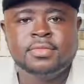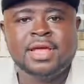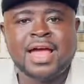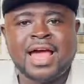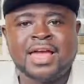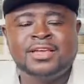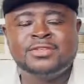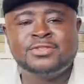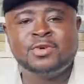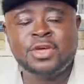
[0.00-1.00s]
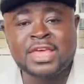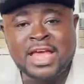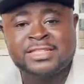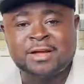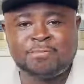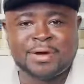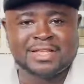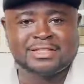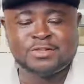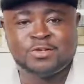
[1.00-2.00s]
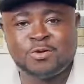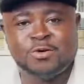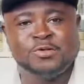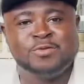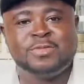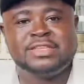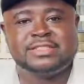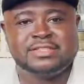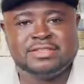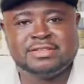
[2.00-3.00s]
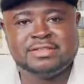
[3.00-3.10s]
Hi, so here's the part you don't want to miss.